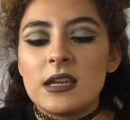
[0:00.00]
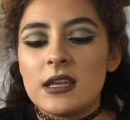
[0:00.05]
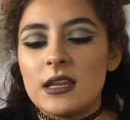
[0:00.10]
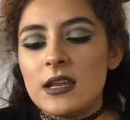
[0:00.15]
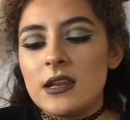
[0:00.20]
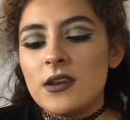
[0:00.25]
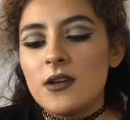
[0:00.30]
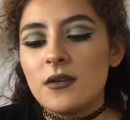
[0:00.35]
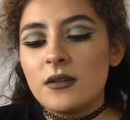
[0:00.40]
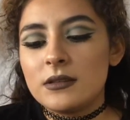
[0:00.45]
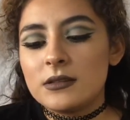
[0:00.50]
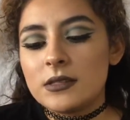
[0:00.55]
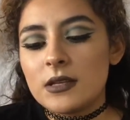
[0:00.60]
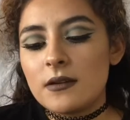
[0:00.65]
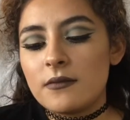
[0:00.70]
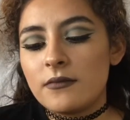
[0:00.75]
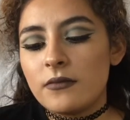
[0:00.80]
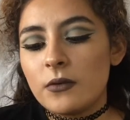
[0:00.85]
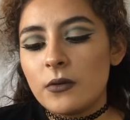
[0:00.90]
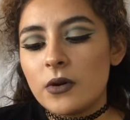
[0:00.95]
And I know it's
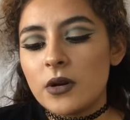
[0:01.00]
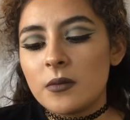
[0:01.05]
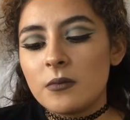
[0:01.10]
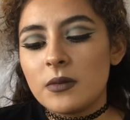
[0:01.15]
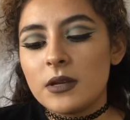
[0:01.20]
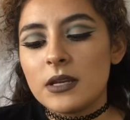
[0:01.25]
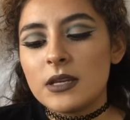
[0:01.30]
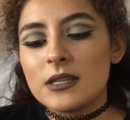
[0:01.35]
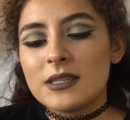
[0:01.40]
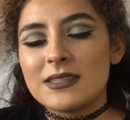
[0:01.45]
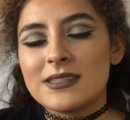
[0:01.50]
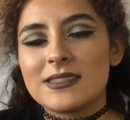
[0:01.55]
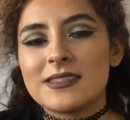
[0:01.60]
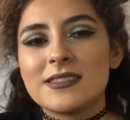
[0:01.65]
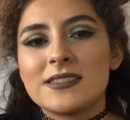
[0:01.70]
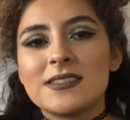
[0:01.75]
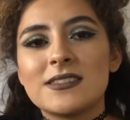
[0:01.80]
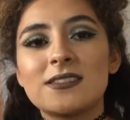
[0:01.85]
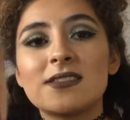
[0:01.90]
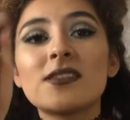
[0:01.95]
time forward, but
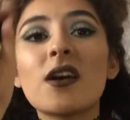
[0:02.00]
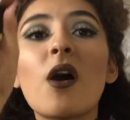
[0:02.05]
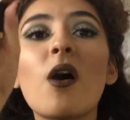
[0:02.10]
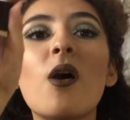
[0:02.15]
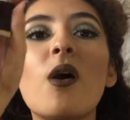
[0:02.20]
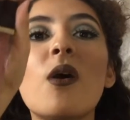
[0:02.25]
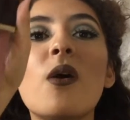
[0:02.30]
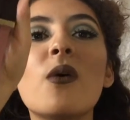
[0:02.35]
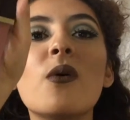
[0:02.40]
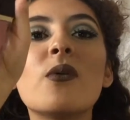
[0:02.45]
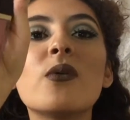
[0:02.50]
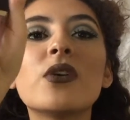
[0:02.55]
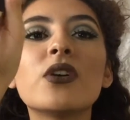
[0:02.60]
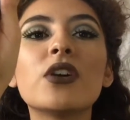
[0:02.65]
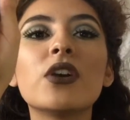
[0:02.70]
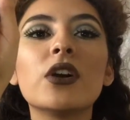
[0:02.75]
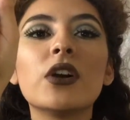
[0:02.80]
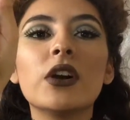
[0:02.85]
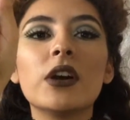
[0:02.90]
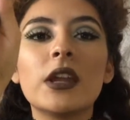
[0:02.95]
it's so
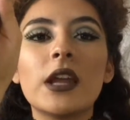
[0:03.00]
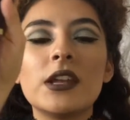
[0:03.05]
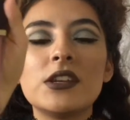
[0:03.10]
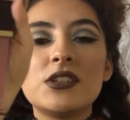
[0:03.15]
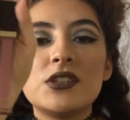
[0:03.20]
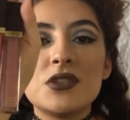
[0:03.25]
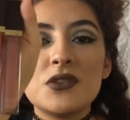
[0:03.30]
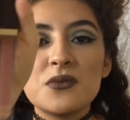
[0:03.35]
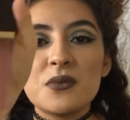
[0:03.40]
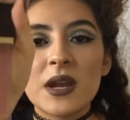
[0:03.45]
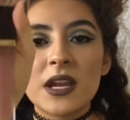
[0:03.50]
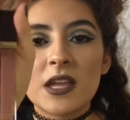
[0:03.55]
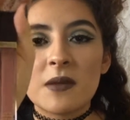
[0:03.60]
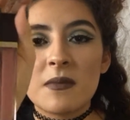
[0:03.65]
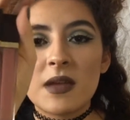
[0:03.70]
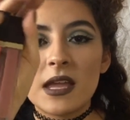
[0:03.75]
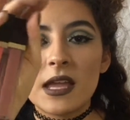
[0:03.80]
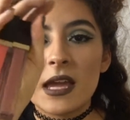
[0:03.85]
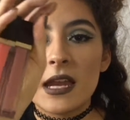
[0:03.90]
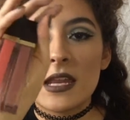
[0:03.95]
good. I do
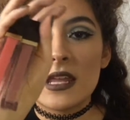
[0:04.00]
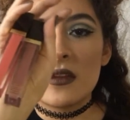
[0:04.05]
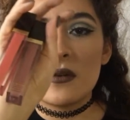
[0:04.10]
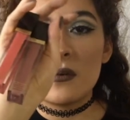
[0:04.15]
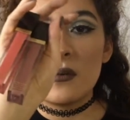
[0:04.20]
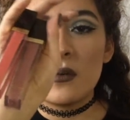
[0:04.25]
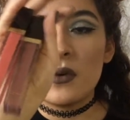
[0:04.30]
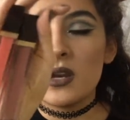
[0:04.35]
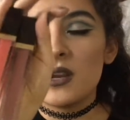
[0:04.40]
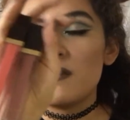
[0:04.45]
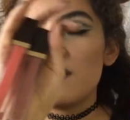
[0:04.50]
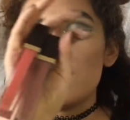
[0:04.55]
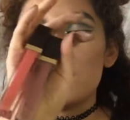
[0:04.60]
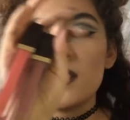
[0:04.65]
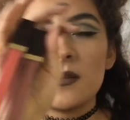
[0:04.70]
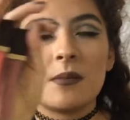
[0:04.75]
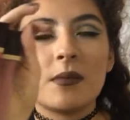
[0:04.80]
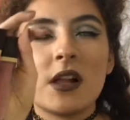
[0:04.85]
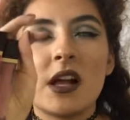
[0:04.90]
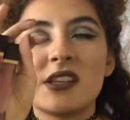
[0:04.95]
recommend getting one of
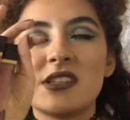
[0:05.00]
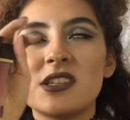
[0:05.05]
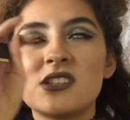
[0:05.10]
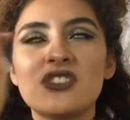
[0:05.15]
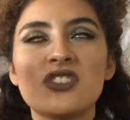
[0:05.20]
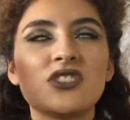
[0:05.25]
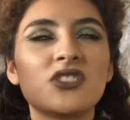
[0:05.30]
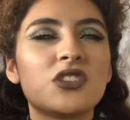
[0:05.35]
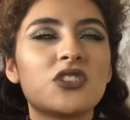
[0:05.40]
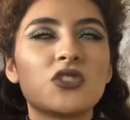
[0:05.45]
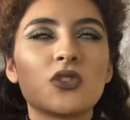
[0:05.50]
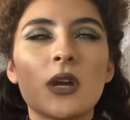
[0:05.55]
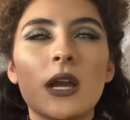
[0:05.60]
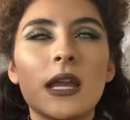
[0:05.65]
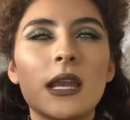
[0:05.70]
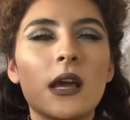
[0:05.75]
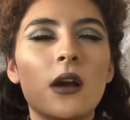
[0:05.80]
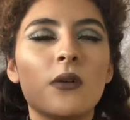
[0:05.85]
these lip glosses just to try it